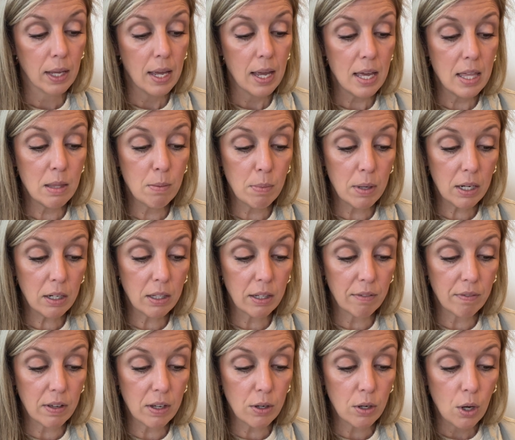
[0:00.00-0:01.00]
In the middle
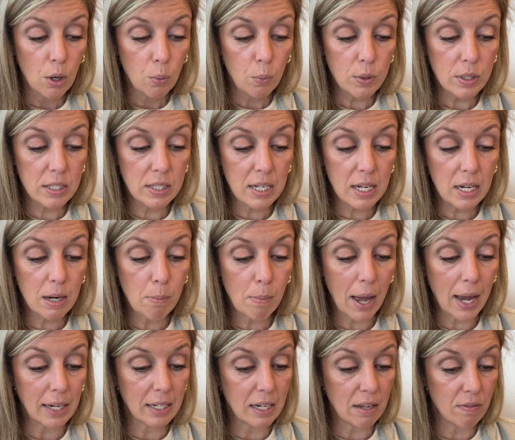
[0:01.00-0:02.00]
of it was seen a
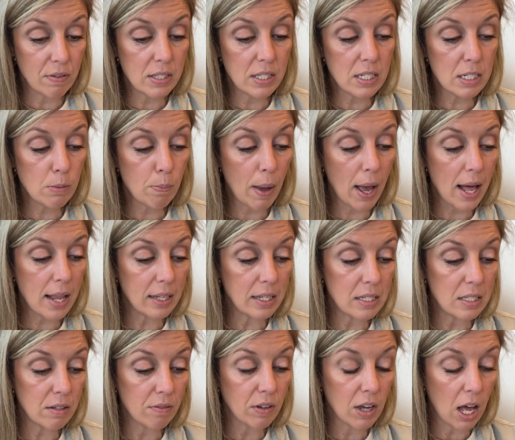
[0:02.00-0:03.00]
magnificent
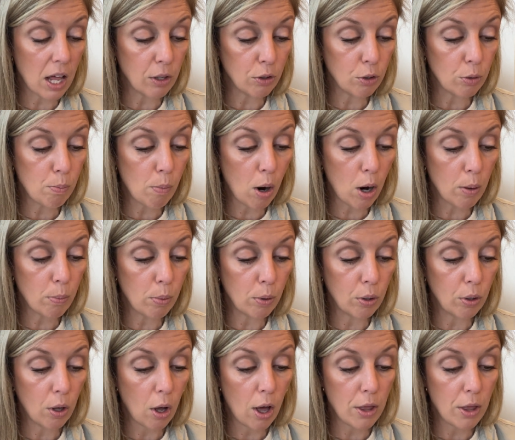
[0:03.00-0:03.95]
palace of colored marble,